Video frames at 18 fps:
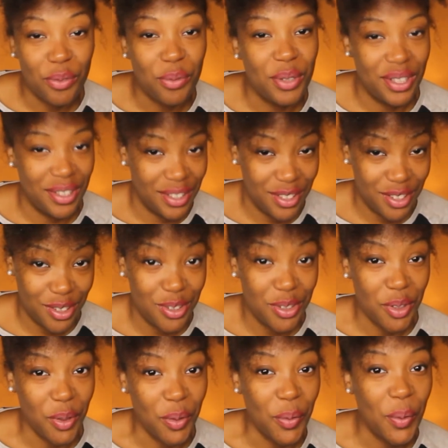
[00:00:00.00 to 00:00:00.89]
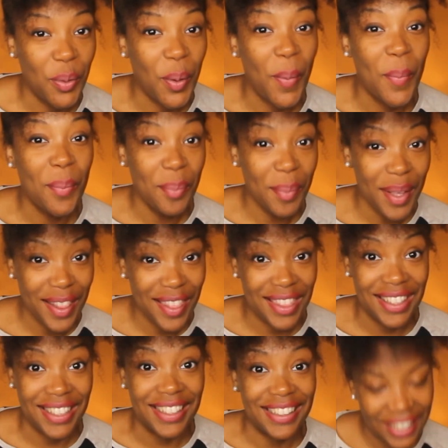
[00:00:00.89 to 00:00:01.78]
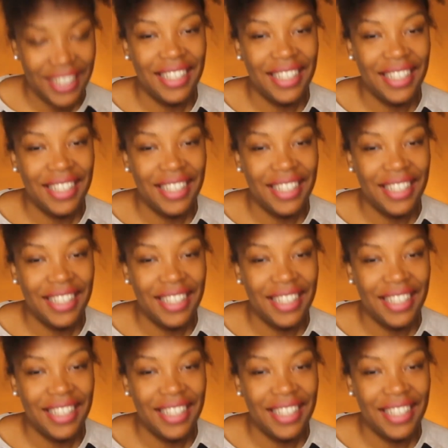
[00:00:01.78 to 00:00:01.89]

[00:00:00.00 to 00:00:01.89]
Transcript: with this new method.